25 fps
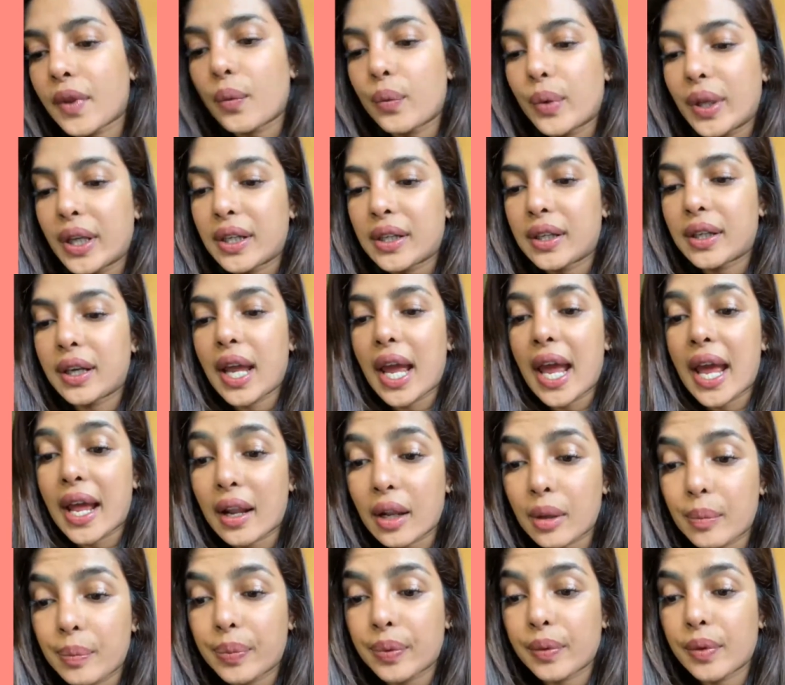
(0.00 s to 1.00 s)
We'll
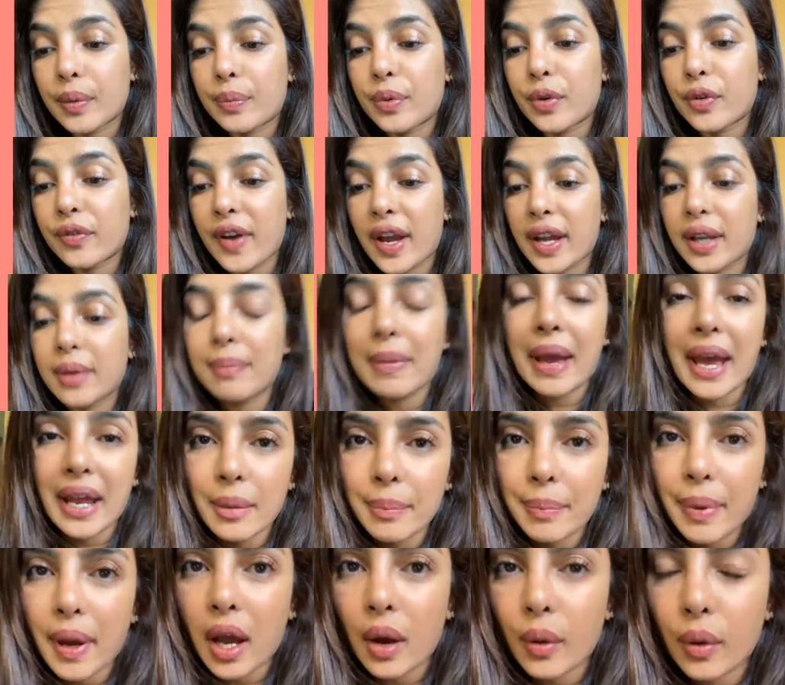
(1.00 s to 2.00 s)
help provide
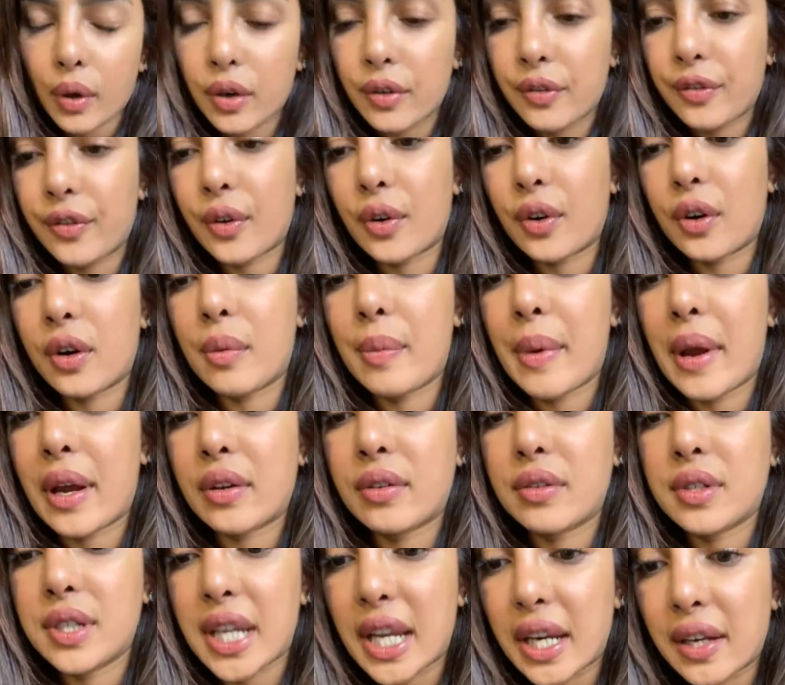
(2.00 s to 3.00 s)
manpower for
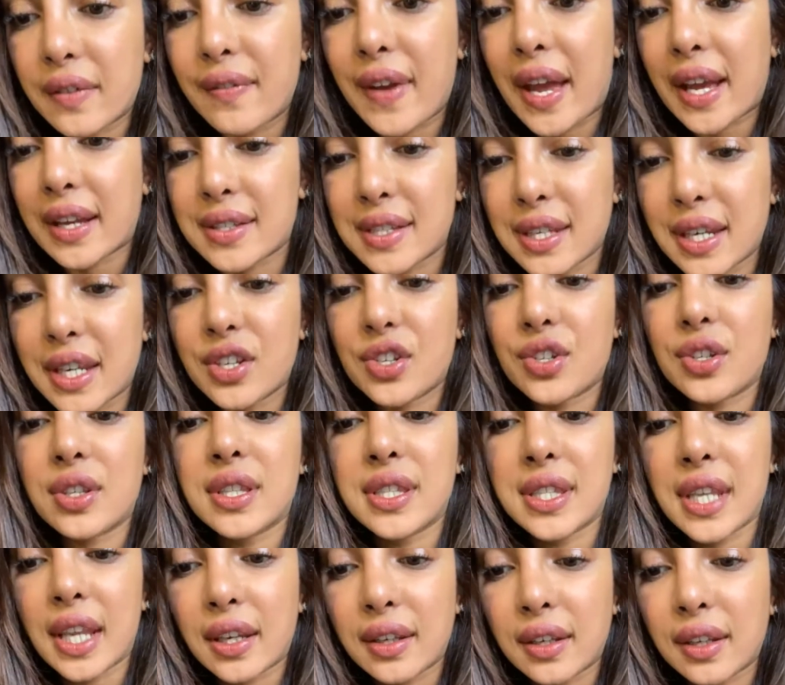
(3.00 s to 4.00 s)
about 10
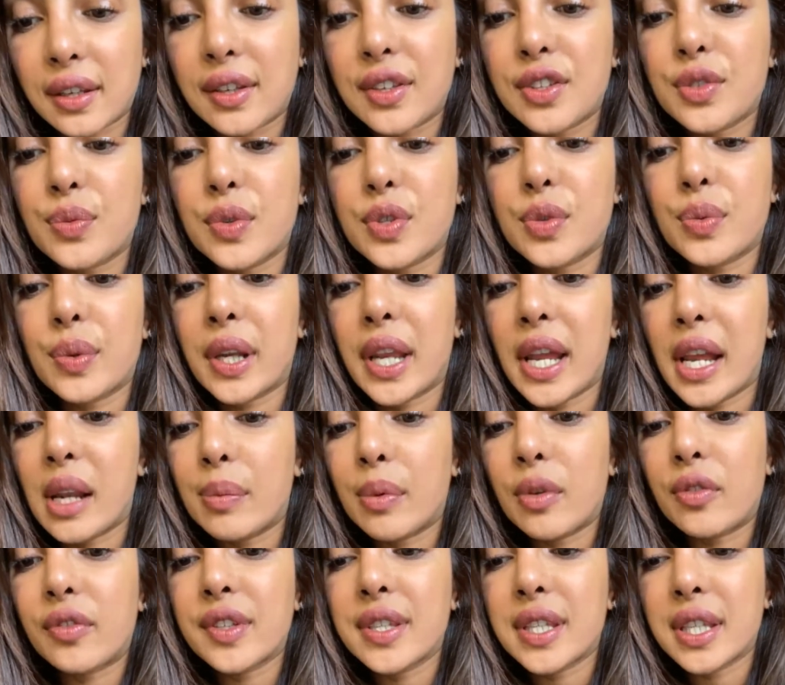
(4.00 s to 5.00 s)
vaccination centers, which will
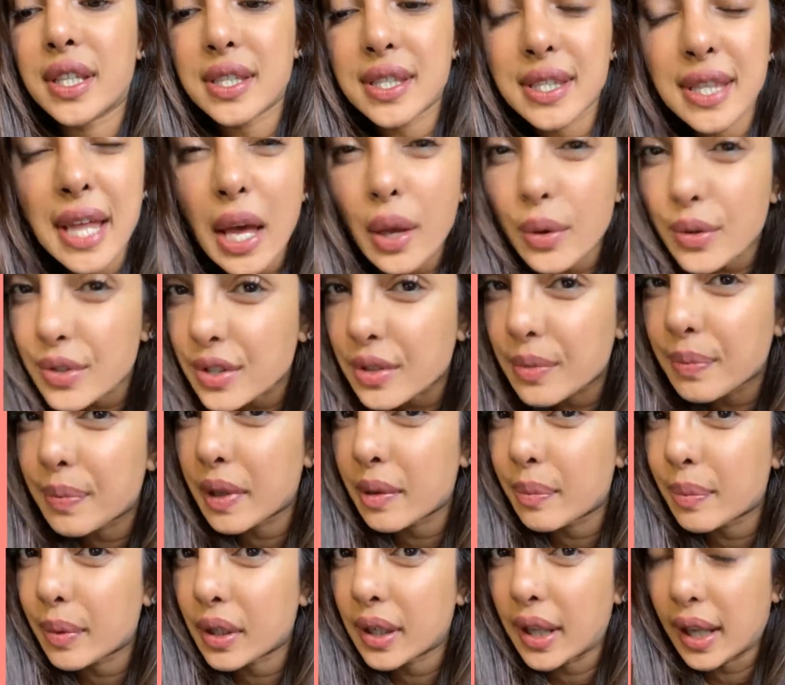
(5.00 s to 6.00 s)
help over 6,000
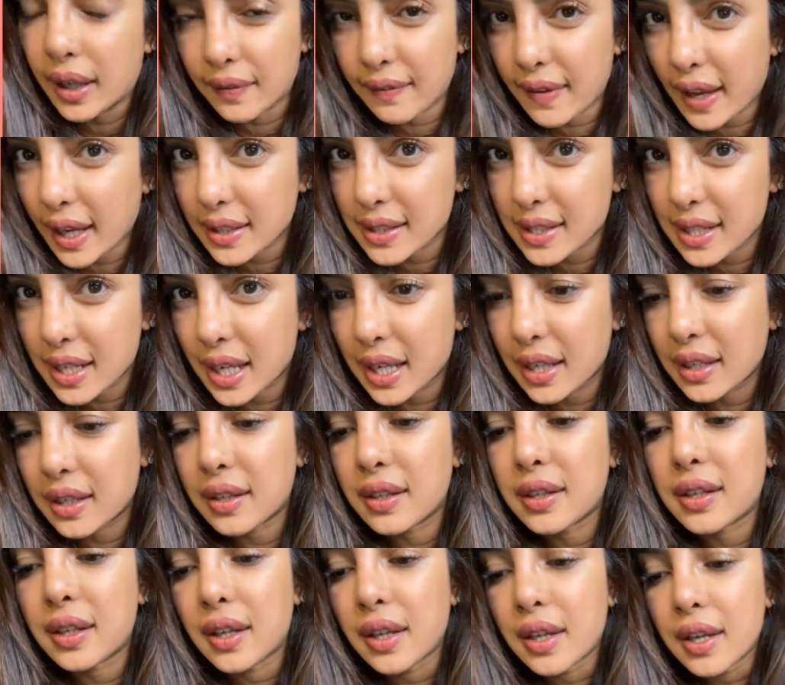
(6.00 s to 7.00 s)
people get
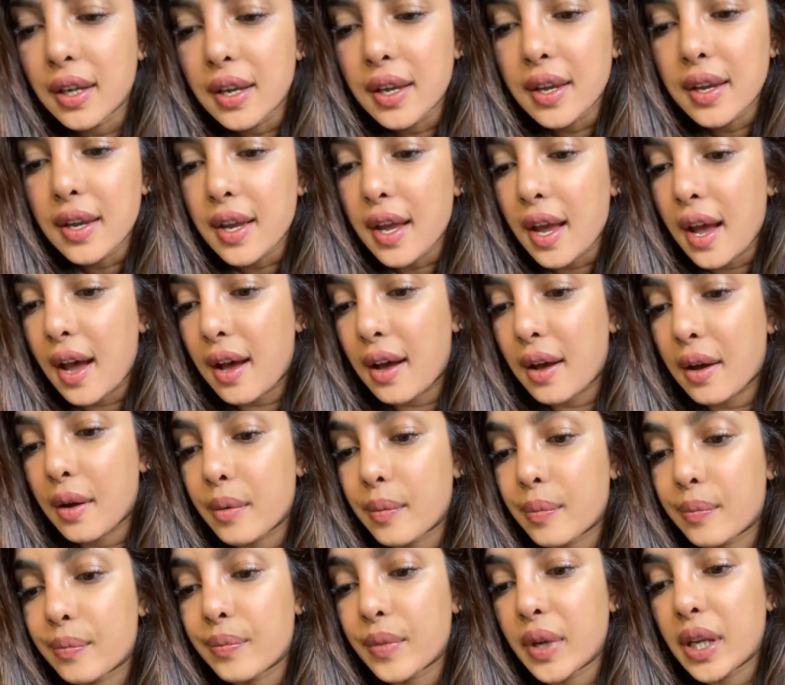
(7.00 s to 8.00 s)
vaccinated.
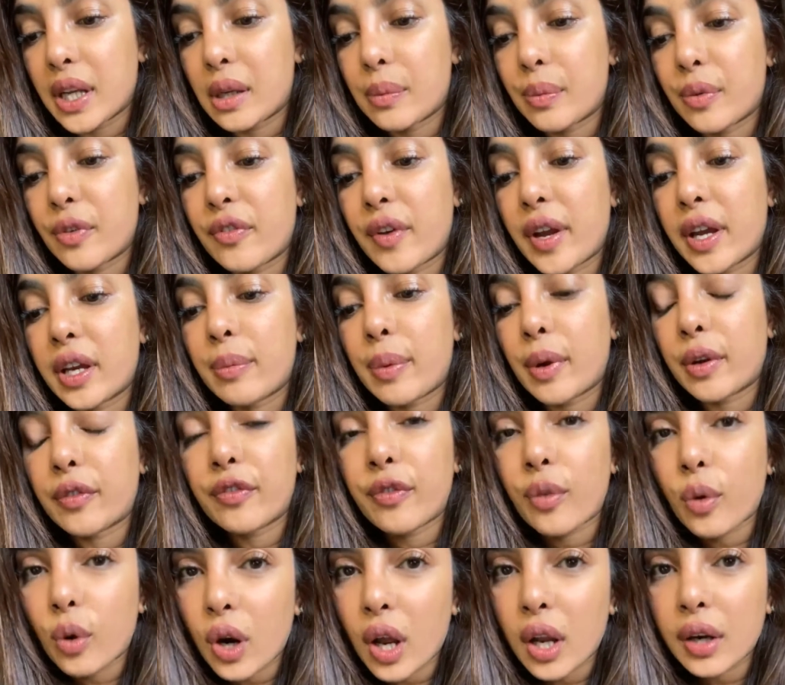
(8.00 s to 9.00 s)
It'll provide
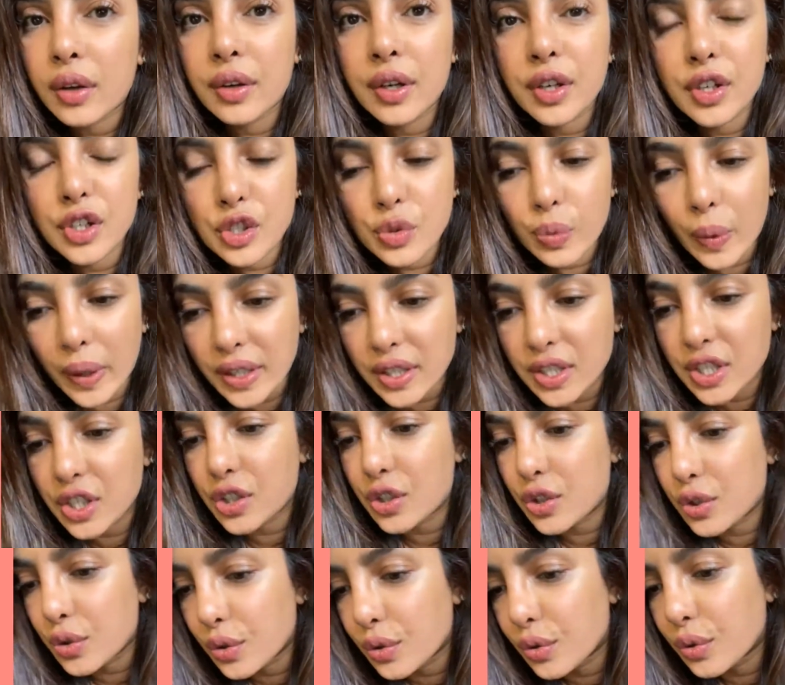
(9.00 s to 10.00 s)
about
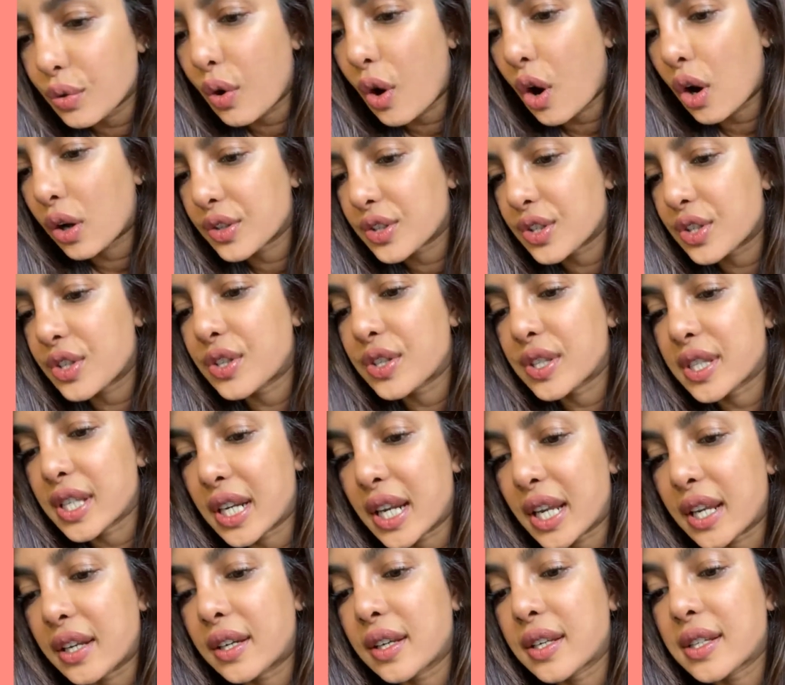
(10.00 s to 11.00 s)
422 oxygen
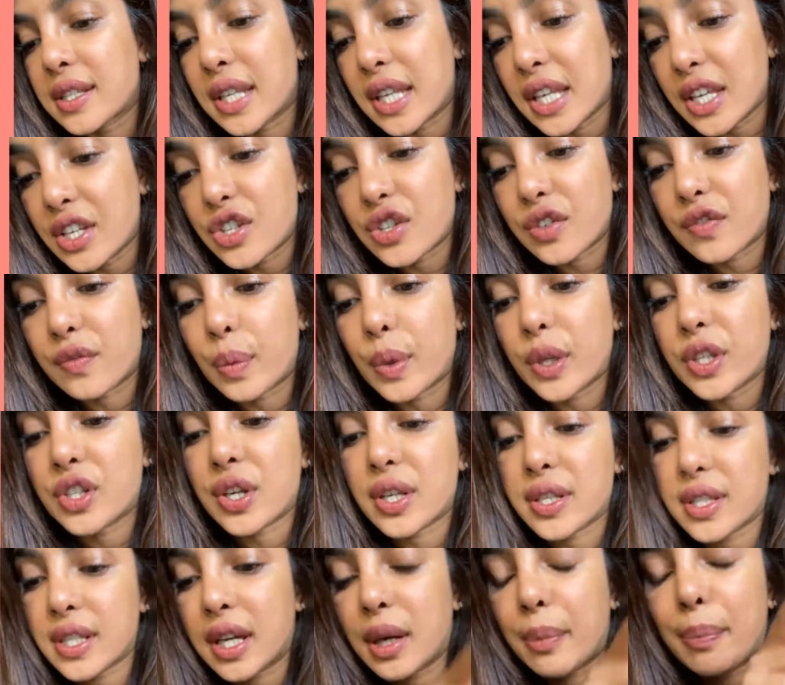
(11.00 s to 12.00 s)
cylinders, each of
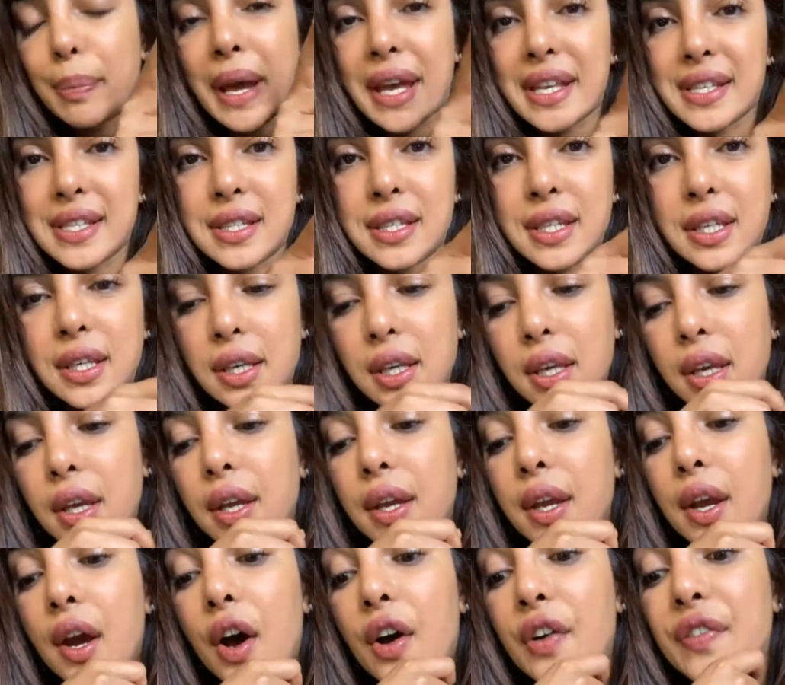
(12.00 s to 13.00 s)
which has a capacity
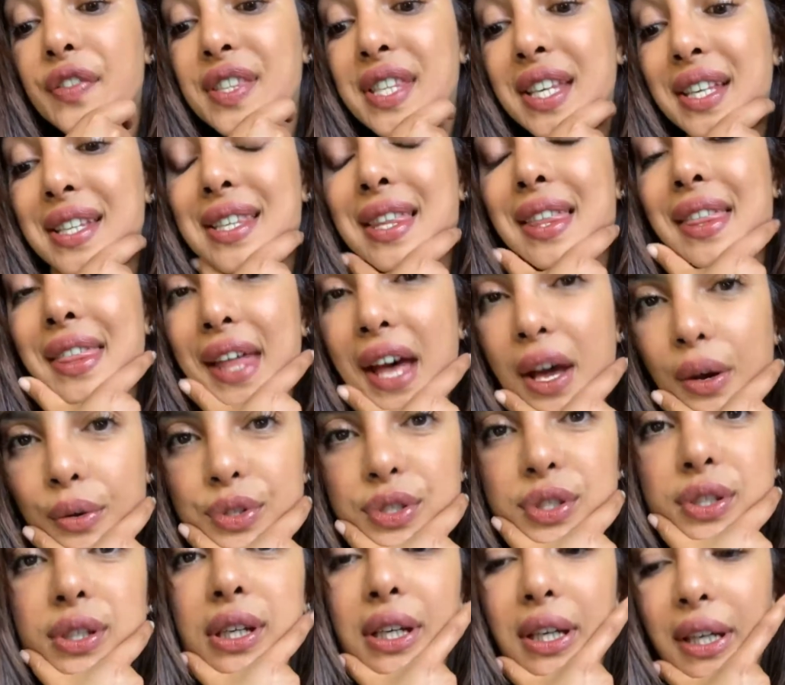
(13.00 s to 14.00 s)
of
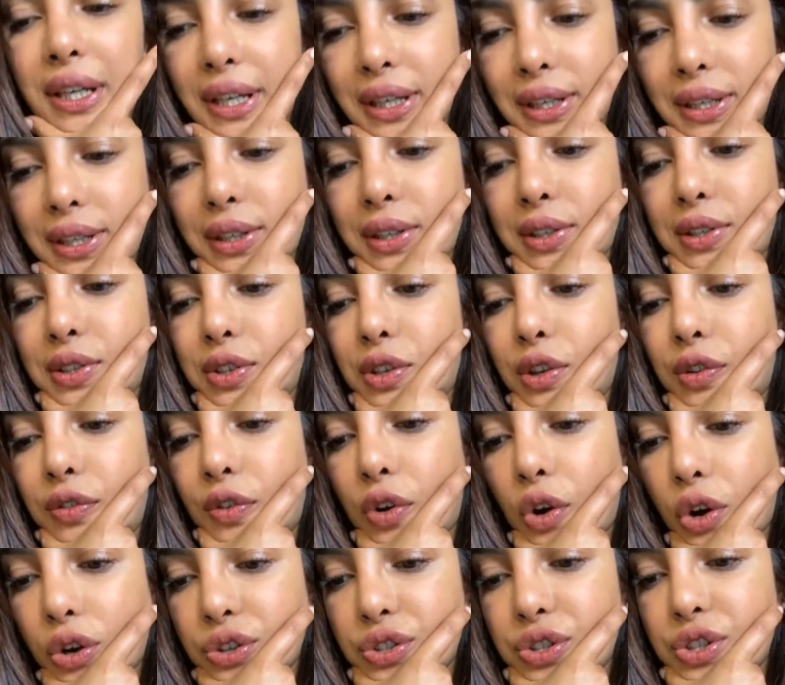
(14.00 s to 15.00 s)
6,000 liters
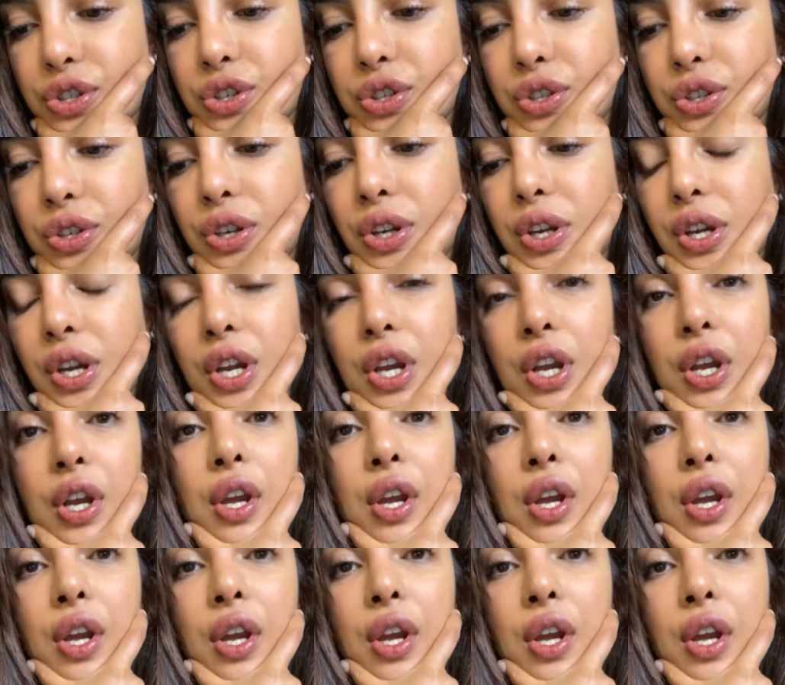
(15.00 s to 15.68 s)
of oxygen.